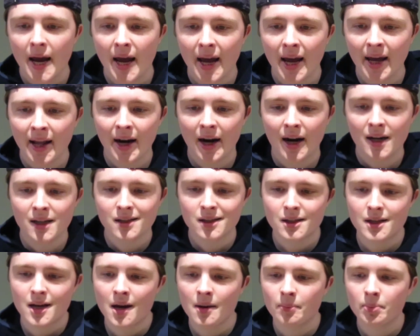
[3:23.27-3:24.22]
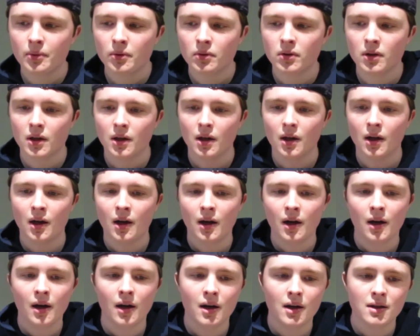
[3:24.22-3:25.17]
and I sampled
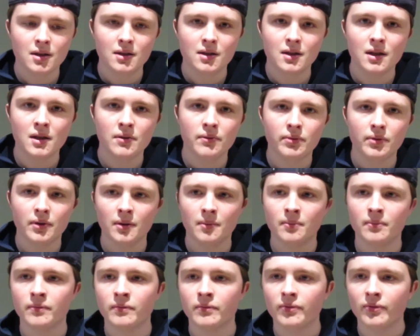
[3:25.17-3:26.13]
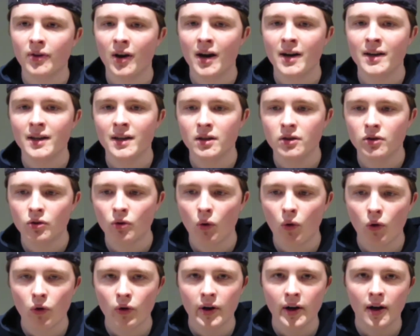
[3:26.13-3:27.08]
uh, a scene from Finding
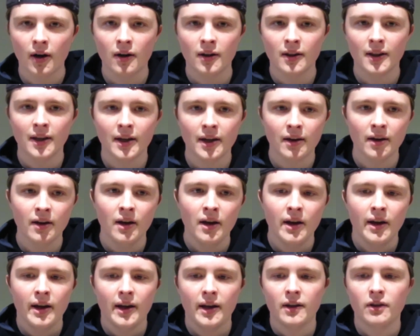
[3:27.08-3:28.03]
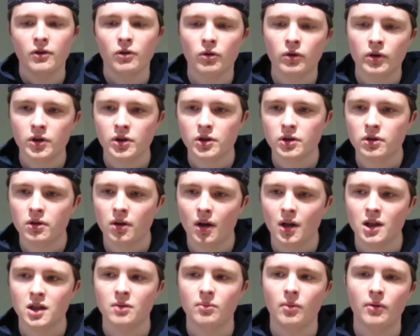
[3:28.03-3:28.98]
Dory on there, and Dory just
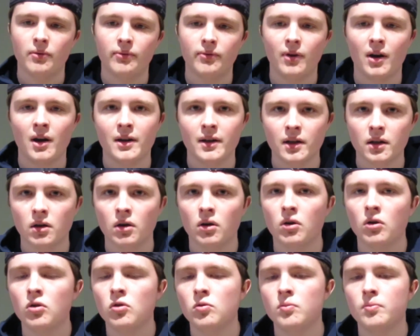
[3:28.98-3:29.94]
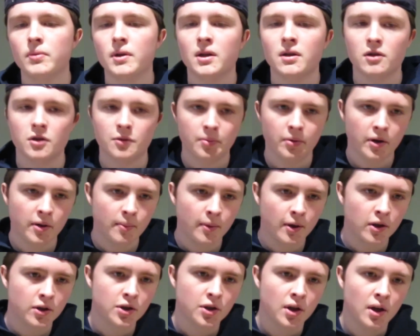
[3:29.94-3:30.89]
talks about finding home because pretty
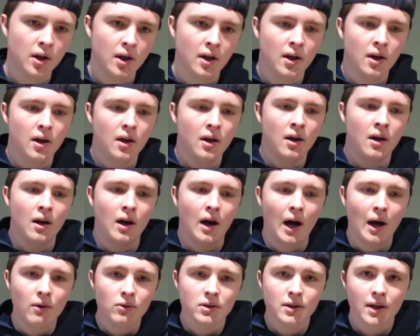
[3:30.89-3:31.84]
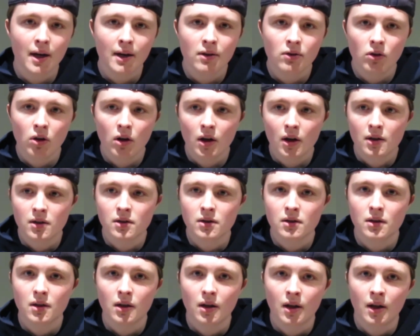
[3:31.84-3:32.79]
much I was kind of
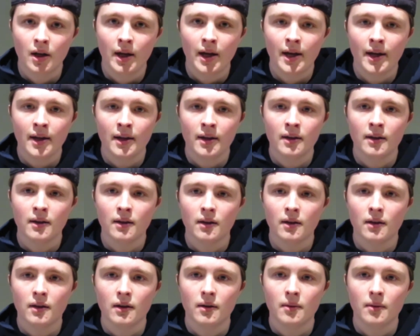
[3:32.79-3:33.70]
lost, and